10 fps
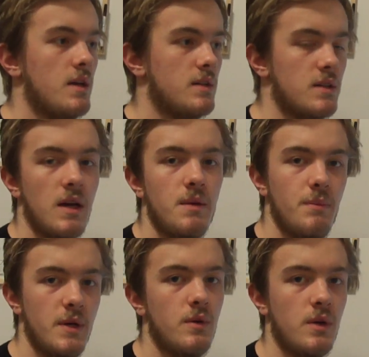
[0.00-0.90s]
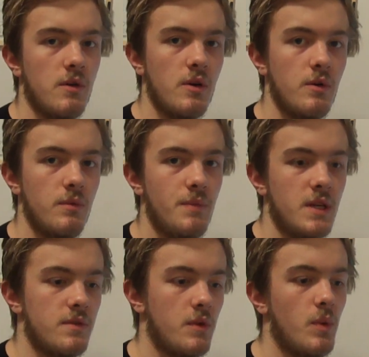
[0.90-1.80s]
design and build our own
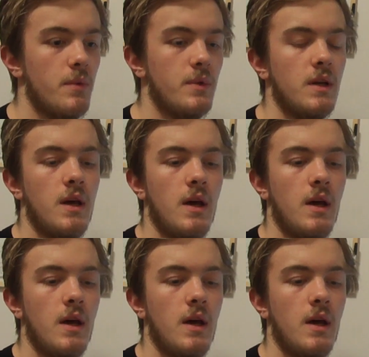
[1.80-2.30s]
piece of equipment.